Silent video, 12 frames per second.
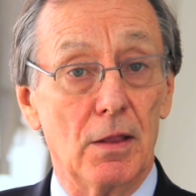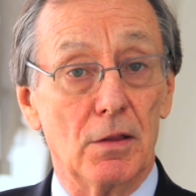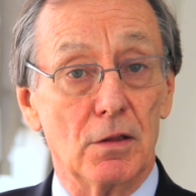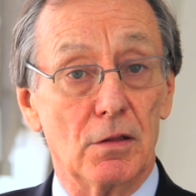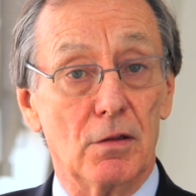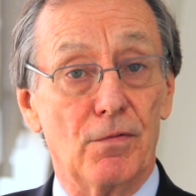
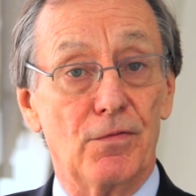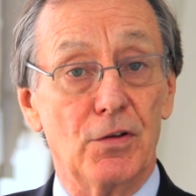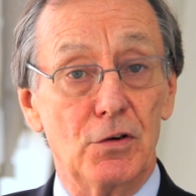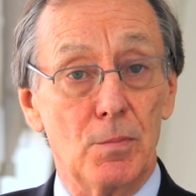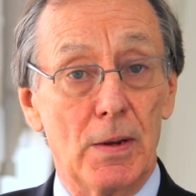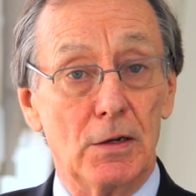that the
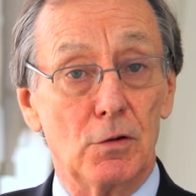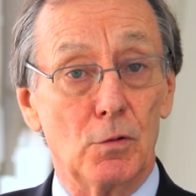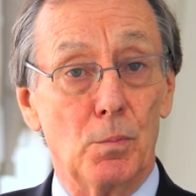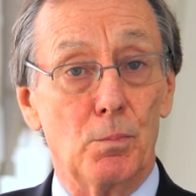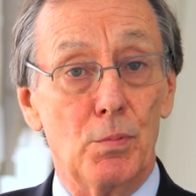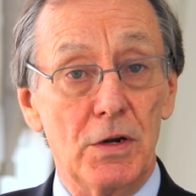
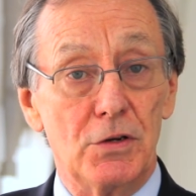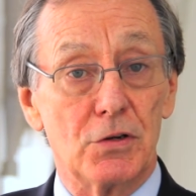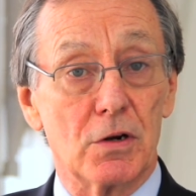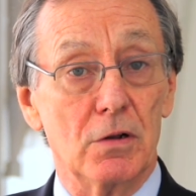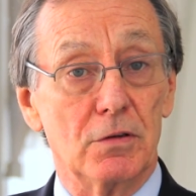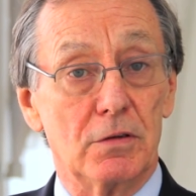fundamental
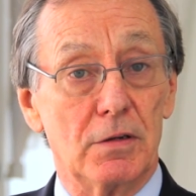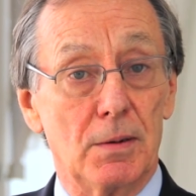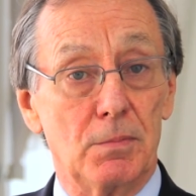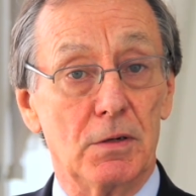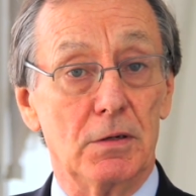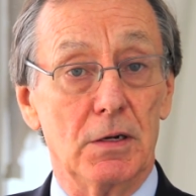breach
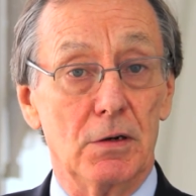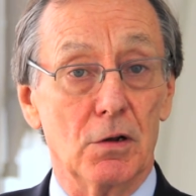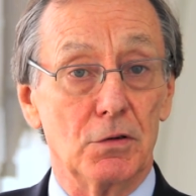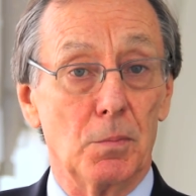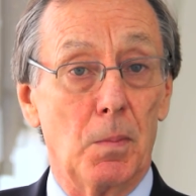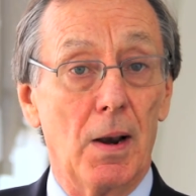concept did
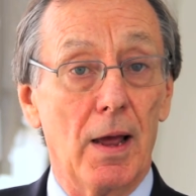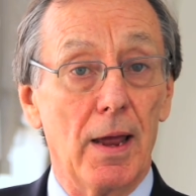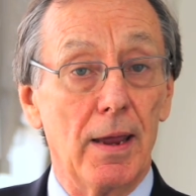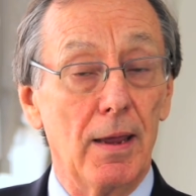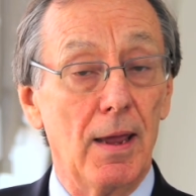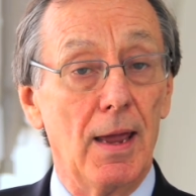not
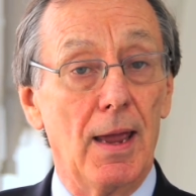apply.